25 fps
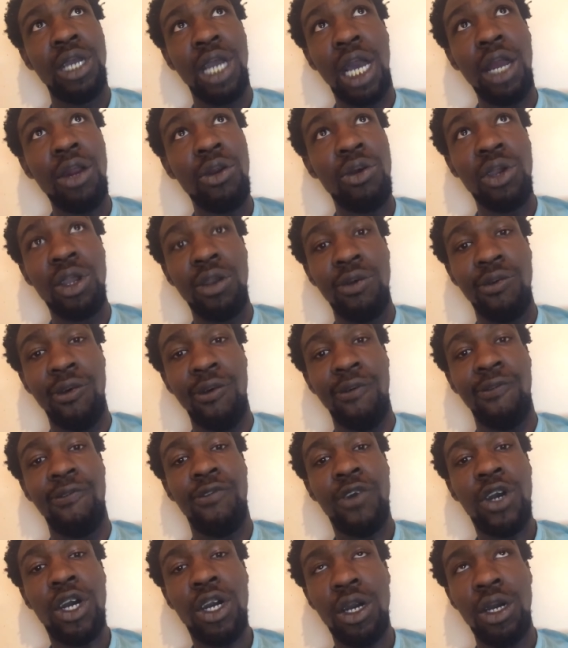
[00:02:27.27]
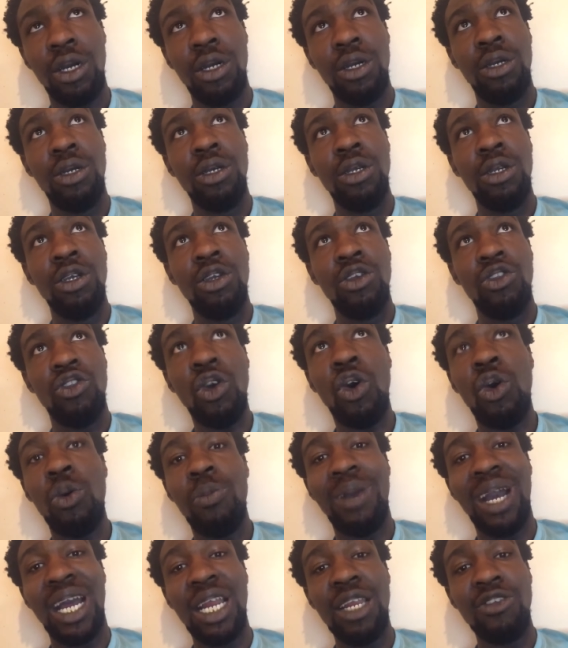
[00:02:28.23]
I don't give a fuck.
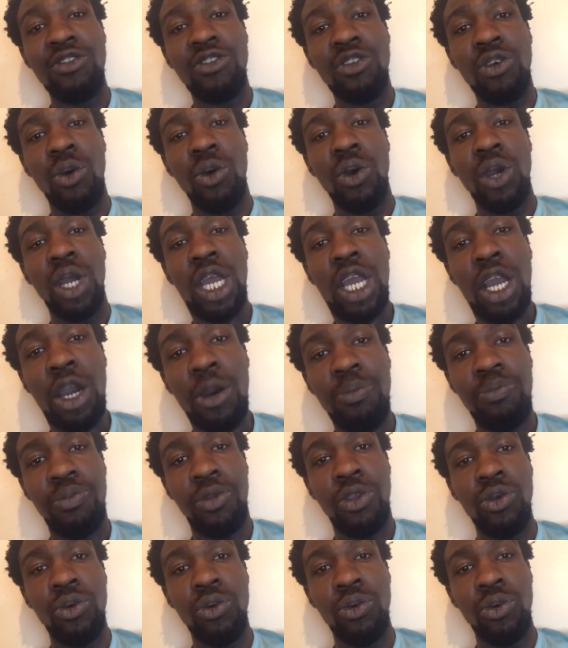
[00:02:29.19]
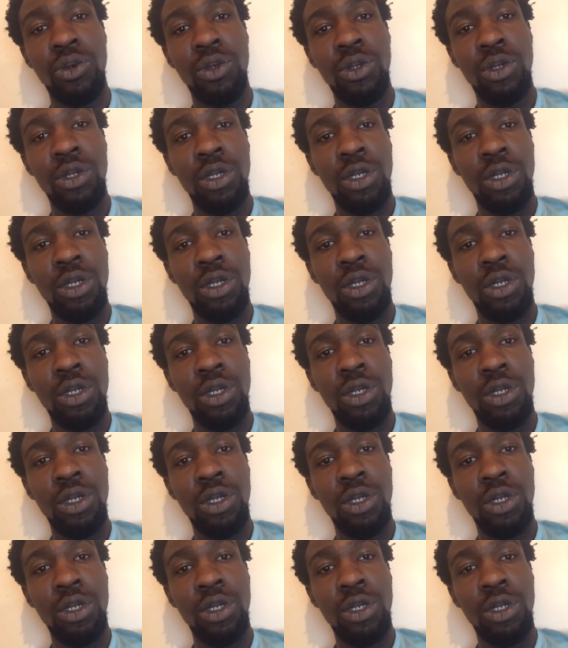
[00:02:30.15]
Nobody's gonna help you.